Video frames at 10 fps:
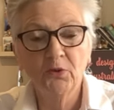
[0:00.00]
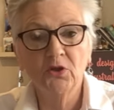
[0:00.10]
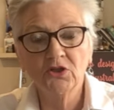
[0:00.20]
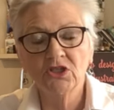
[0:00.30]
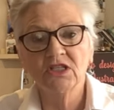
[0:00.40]

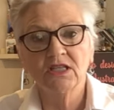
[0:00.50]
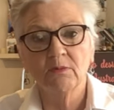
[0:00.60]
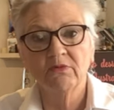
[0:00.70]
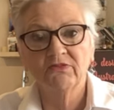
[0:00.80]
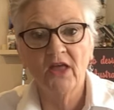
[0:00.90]
purchased
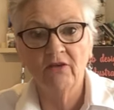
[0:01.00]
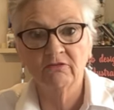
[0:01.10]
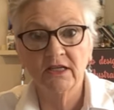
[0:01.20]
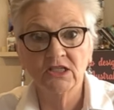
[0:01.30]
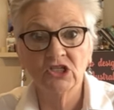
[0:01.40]
some of that
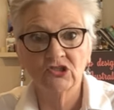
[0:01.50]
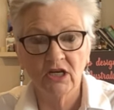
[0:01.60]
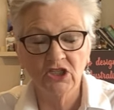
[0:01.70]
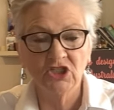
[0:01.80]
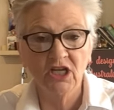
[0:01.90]
red
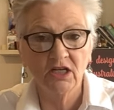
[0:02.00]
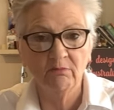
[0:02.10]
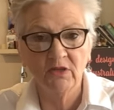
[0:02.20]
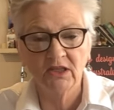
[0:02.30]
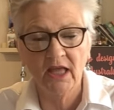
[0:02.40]
stretch denim
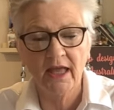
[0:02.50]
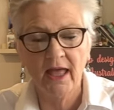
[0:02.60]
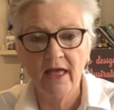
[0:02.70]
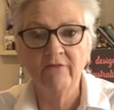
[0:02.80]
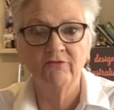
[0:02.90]
that they
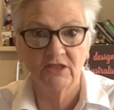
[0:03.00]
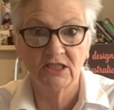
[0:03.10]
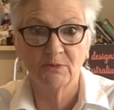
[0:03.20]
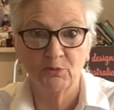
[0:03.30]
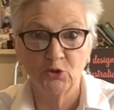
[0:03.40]
have.
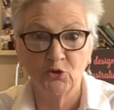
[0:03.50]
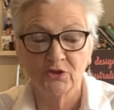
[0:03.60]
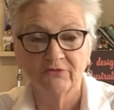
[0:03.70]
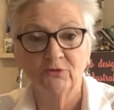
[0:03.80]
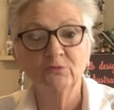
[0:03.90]
It's
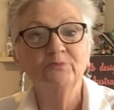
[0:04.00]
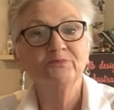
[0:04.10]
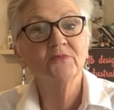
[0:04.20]
beautiful.